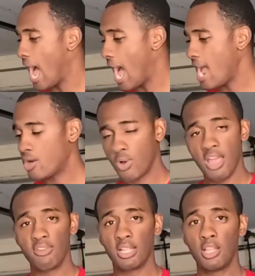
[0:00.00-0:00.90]
I don't
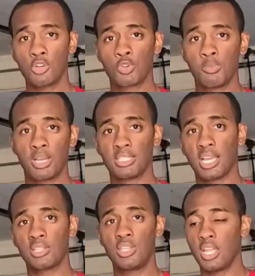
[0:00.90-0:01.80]
have that luxury because,
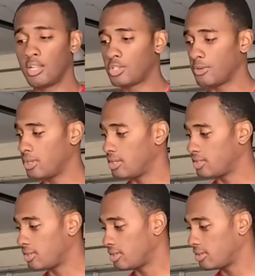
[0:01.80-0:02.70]
like I said, it's
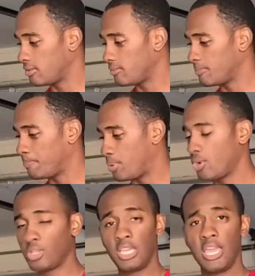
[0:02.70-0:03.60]
a
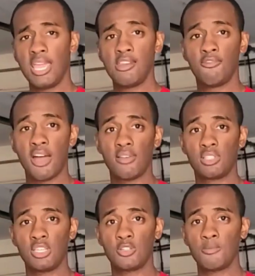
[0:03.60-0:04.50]
purely E85
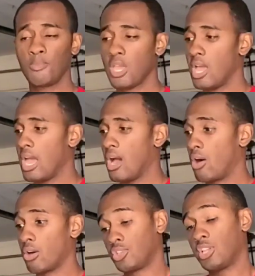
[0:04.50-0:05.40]
system
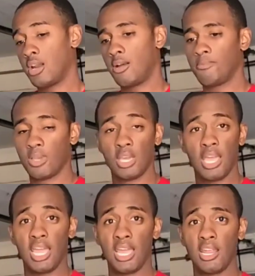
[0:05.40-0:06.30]
or setup,
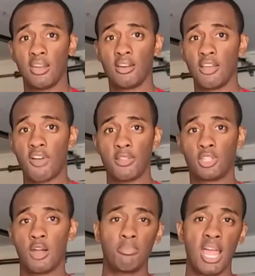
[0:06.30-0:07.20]
and if I
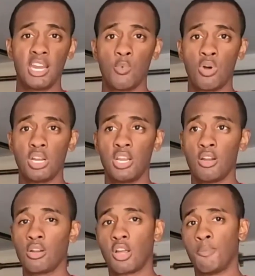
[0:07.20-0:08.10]
dump 91 in
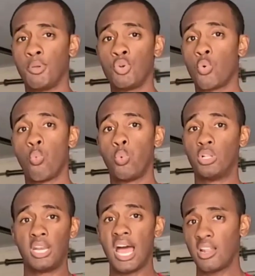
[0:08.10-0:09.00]
here, the computer
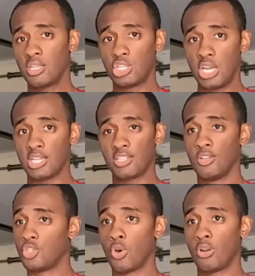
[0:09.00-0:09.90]
will not
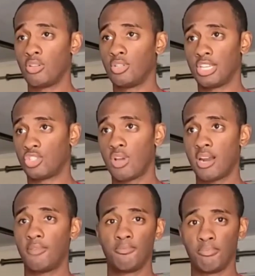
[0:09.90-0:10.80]
adjust, so it'll just
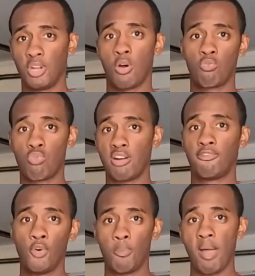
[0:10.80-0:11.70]
try to run
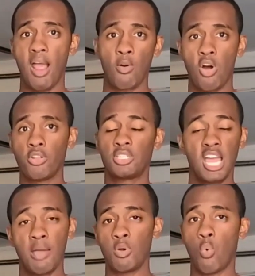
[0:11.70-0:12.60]
full power all the time.